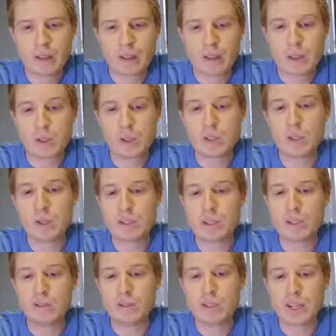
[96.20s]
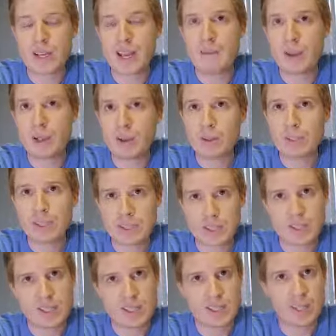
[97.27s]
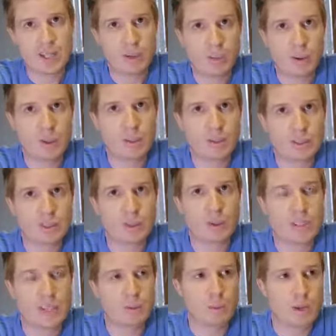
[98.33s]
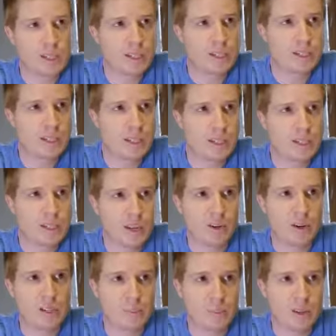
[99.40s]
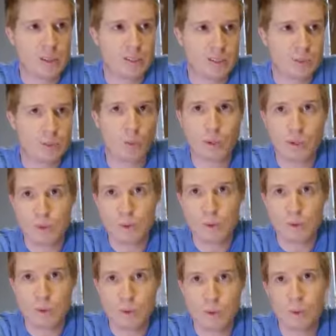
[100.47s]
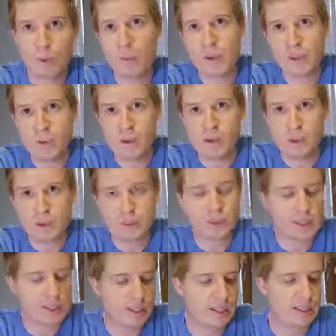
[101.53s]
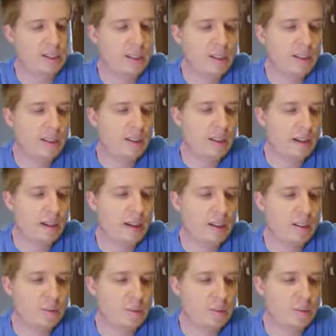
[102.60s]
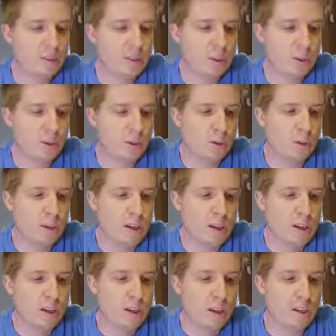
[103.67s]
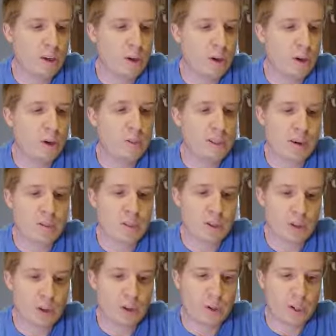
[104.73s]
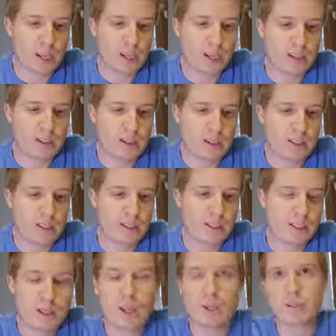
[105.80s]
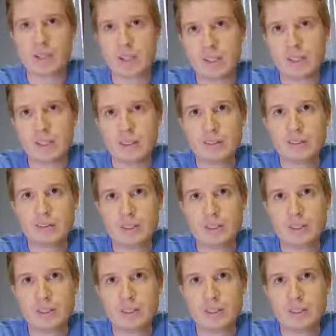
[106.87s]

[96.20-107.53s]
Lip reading: There's also lots of dynamic content, so this is the second part. Content which gets generated based on what you do or where you are and things like that. So if you go onto amazon.co.uk and search for something,